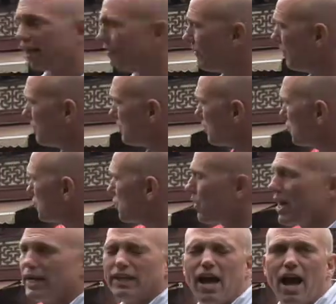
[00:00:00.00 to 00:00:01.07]
if it was a
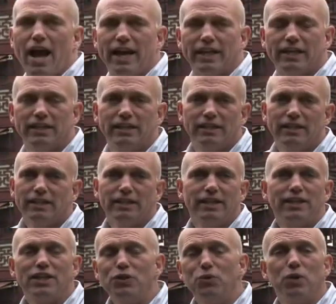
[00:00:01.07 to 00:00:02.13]
straight line,
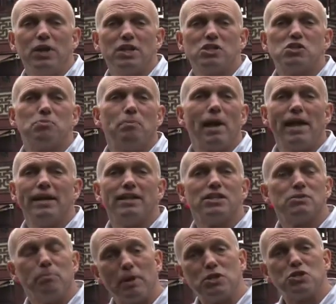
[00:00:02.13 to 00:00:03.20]
you wouldn't spend
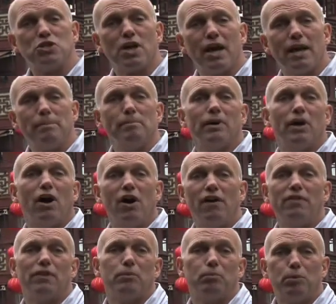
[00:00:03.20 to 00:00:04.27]
as much time
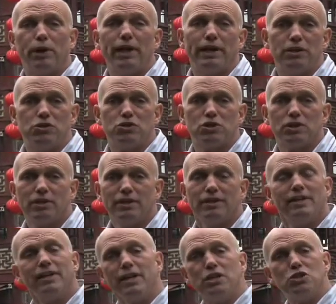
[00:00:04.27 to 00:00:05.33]
on the bridge
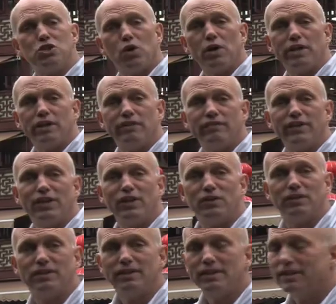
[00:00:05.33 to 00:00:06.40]
enjoying the view.
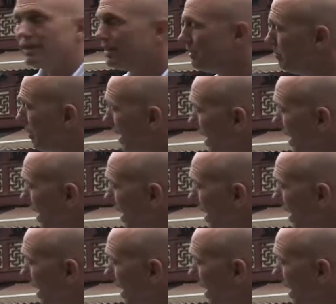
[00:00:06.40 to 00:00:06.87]
By